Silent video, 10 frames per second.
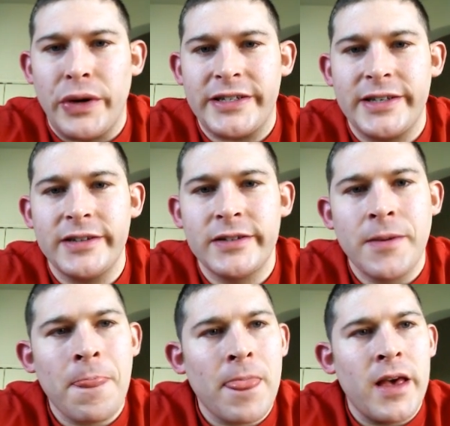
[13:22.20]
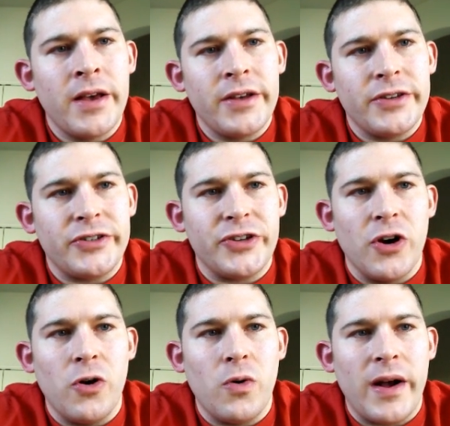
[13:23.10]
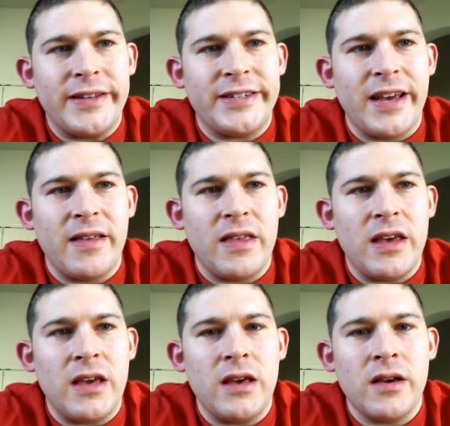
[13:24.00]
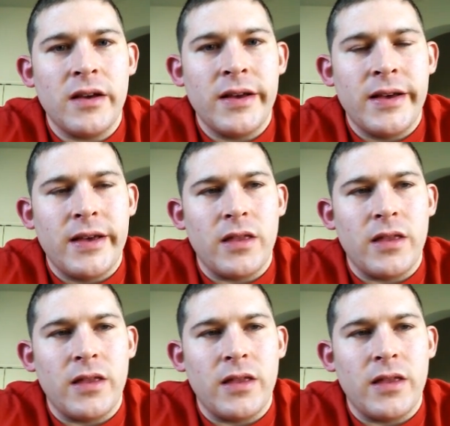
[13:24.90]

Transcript: So I'd say the log press...